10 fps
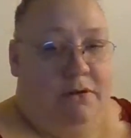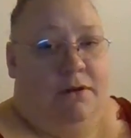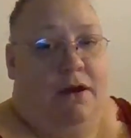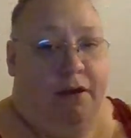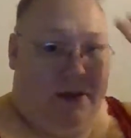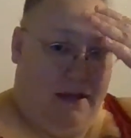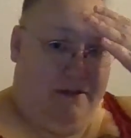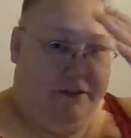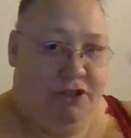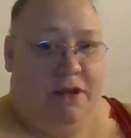Oh god, I
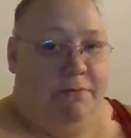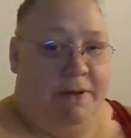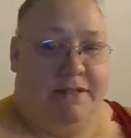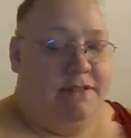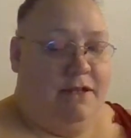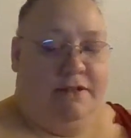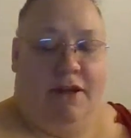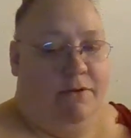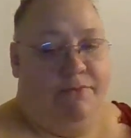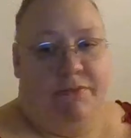have to jump." It's
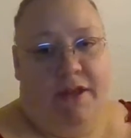no.